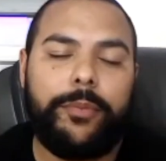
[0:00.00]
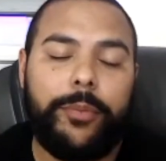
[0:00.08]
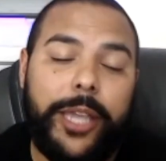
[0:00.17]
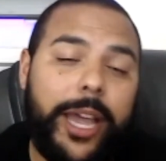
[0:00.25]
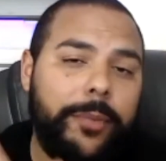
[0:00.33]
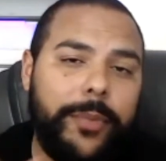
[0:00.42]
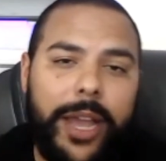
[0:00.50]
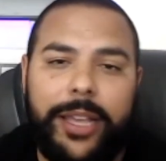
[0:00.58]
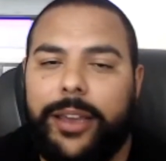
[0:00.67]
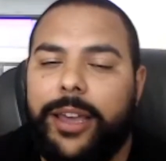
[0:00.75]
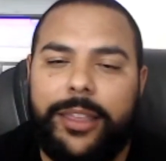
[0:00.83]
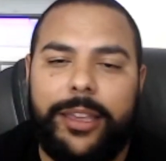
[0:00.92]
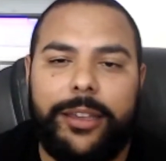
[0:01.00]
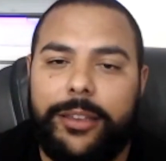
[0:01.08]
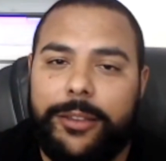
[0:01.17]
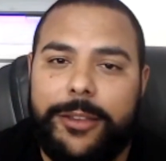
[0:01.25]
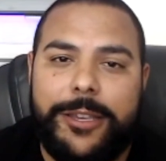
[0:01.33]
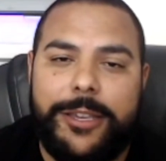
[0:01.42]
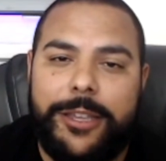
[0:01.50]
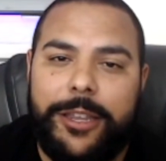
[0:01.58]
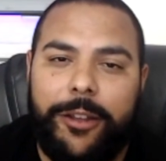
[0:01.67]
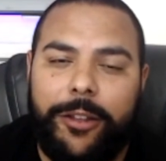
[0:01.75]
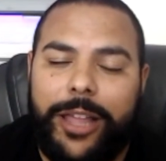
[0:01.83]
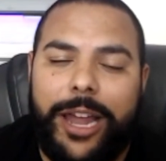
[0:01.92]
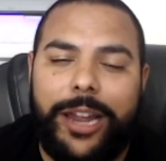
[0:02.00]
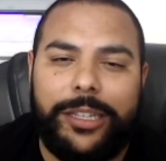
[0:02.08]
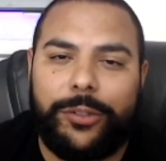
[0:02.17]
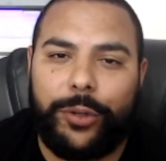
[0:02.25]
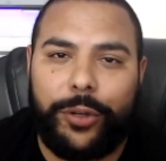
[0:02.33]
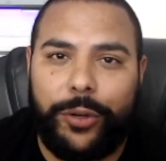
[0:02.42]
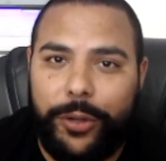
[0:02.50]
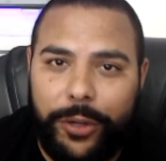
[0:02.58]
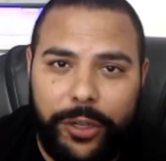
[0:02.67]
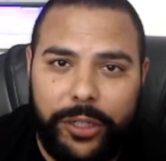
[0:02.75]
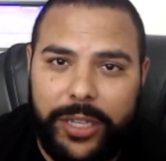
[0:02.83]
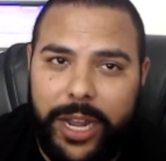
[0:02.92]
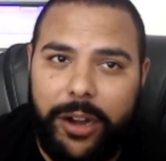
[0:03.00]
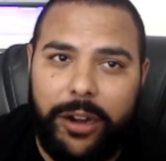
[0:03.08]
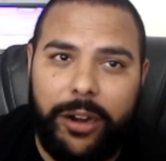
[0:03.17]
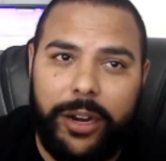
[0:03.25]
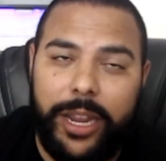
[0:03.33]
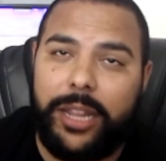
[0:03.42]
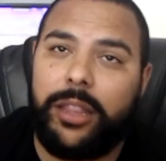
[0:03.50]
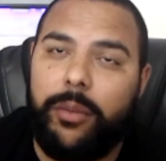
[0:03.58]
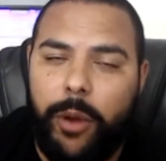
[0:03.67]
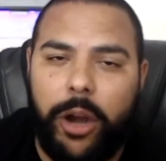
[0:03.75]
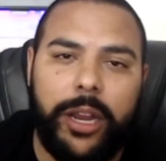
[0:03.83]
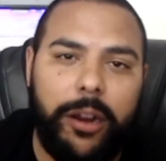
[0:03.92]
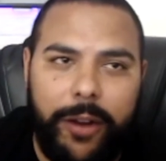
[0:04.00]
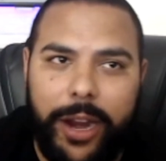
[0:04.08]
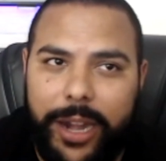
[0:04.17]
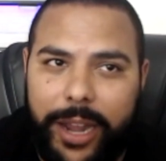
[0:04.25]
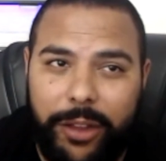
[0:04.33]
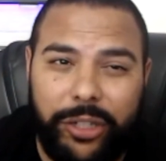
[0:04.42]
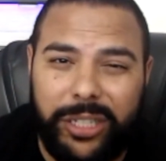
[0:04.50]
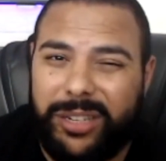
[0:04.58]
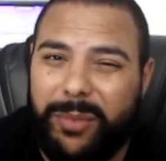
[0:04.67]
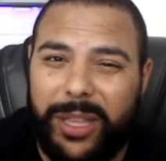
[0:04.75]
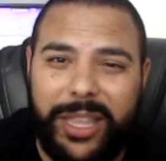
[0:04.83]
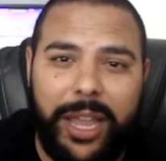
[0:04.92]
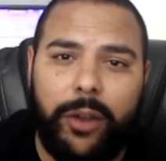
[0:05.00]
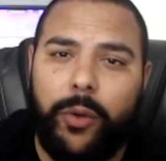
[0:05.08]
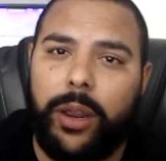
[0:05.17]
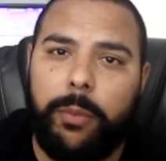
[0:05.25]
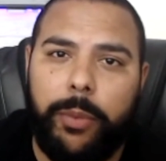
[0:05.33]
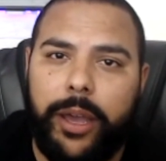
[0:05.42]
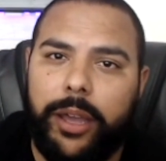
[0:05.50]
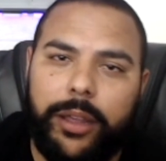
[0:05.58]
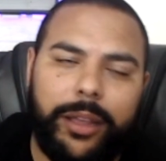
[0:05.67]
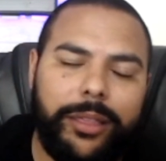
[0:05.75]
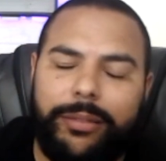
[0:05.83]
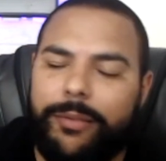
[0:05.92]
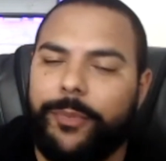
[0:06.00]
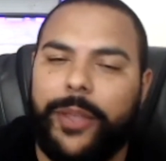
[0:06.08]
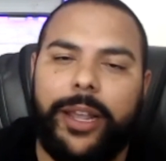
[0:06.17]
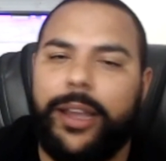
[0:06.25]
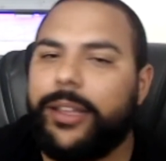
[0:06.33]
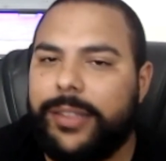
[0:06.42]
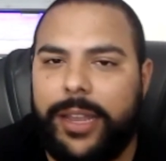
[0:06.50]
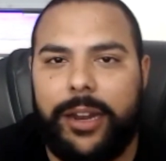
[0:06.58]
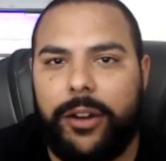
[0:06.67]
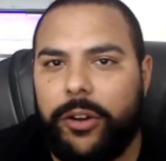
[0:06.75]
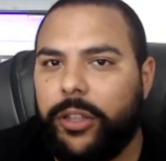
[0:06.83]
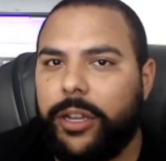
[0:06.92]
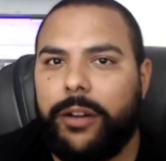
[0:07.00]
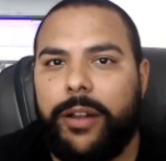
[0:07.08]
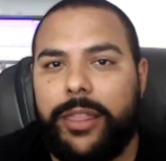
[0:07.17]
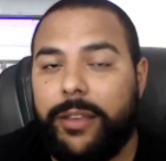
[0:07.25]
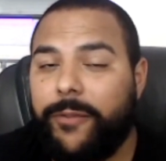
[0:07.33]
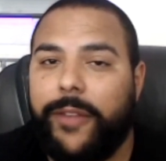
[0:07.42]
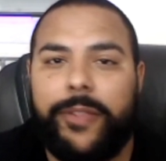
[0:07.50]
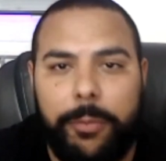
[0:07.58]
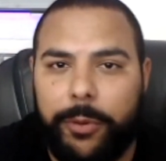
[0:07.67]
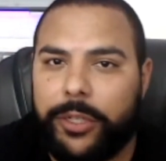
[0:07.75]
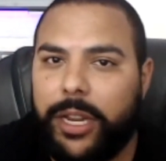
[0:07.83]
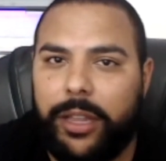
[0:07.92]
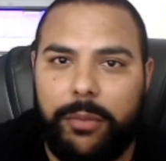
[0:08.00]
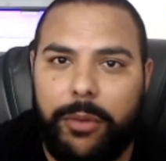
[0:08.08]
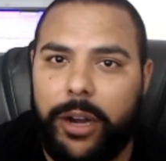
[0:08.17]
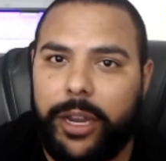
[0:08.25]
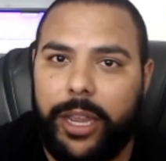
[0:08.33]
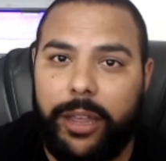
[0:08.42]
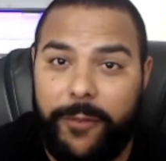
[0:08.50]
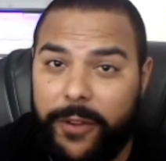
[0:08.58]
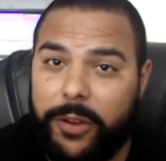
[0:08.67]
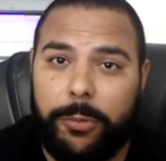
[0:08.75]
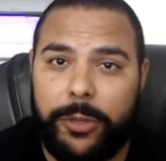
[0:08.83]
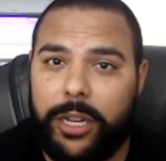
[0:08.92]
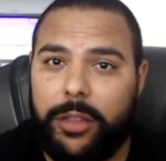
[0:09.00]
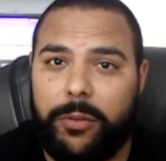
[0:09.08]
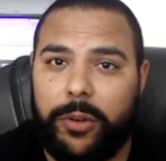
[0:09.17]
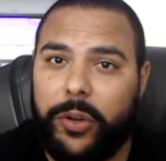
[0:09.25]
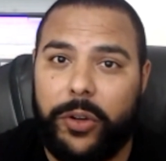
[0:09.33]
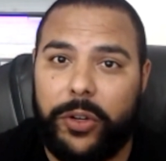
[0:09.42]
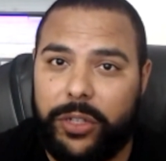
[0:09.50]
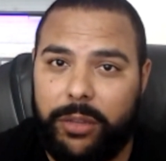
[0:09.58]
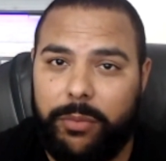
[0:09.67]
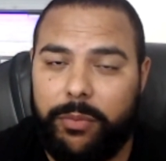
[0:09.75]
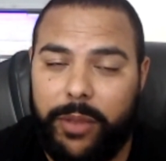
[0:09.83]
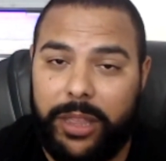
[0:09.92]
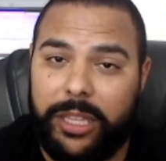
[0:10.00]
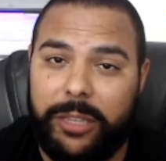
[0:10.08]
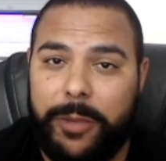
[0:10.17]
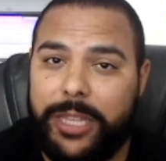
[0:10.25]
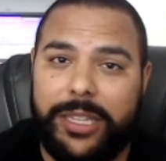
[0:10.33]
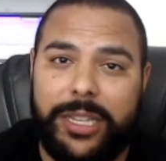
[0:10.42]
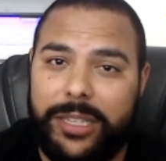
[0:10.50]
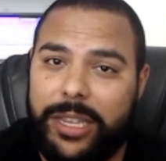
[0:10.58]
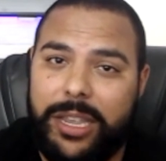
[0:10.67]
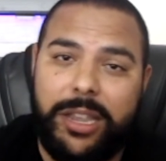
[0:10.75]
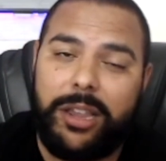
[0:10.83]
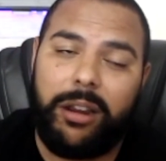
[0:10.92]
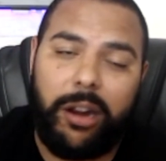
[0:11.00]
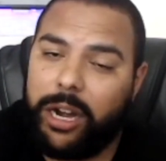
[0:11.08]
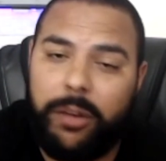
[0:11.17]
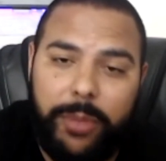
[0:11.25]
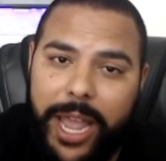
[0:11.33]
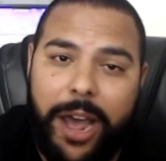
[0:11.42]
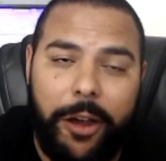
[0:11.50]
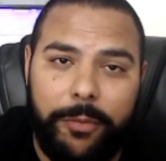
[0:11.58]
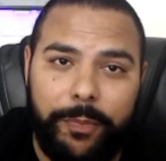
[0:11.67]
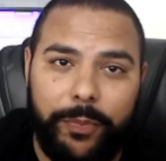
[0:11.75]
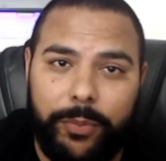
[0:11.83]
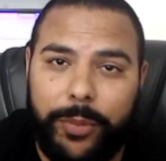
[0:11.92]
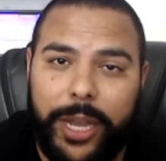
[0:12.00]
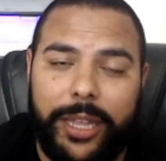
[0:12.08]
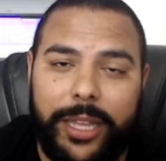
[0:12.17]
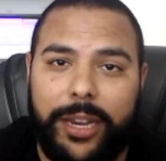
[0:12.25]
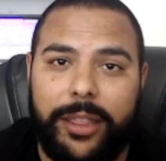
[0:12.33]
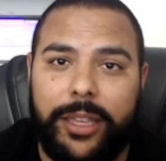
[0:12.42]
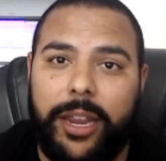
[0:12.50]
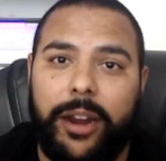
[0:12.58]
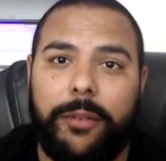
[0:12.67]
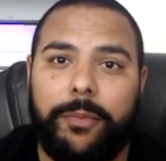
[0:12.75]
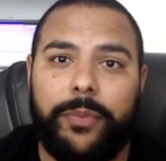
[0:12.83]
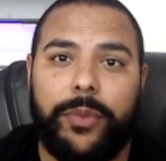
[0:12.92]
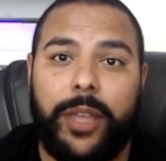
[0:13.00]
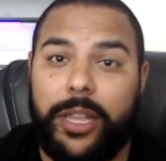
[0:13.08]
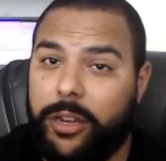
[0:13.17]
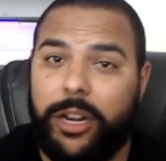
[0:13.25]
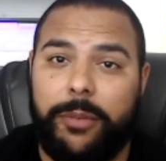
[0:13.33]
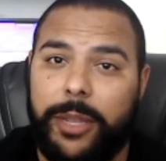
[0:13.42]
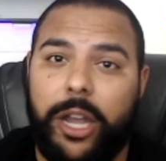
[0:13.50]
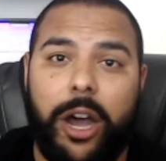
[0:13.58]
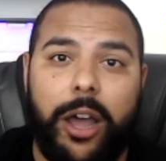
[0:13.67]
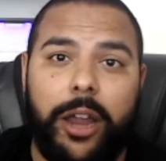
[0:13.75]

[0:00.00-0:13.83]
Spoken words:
yeah, I think a lot of these recruiters that are in the market right now just to make that quick buck. Like I said it earlier, I think 50% of the market, 50% of the recruiters in this business are going to be out by the end of the year. Like they're going to be gone.